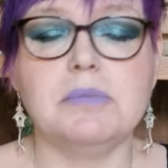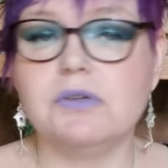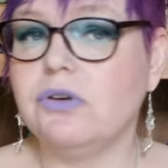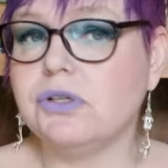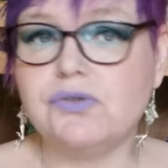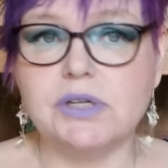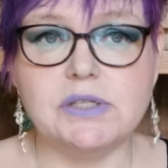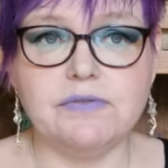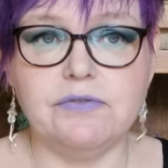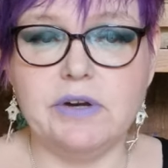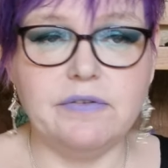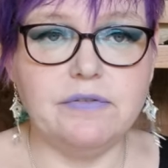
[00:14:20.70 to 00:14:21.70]

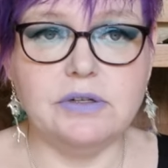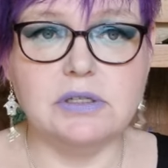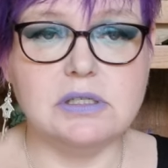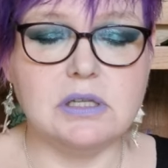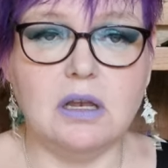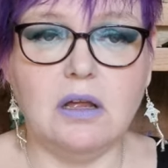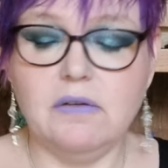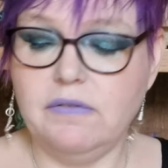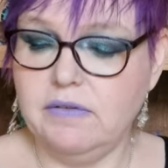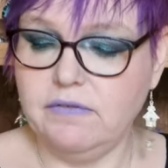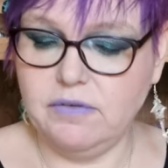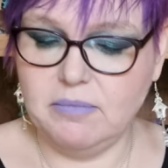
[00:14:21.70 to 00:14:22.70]
Cross-reference a lot of
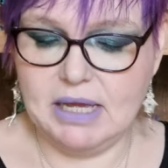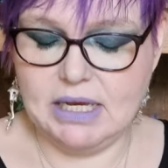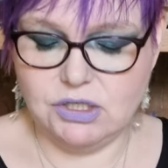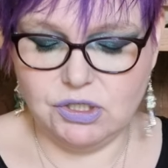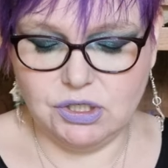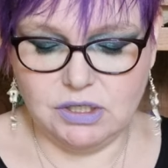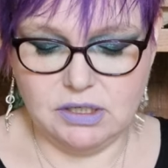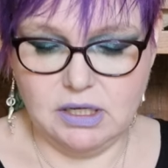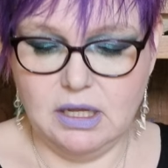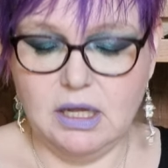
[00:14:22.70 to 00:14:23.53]
information.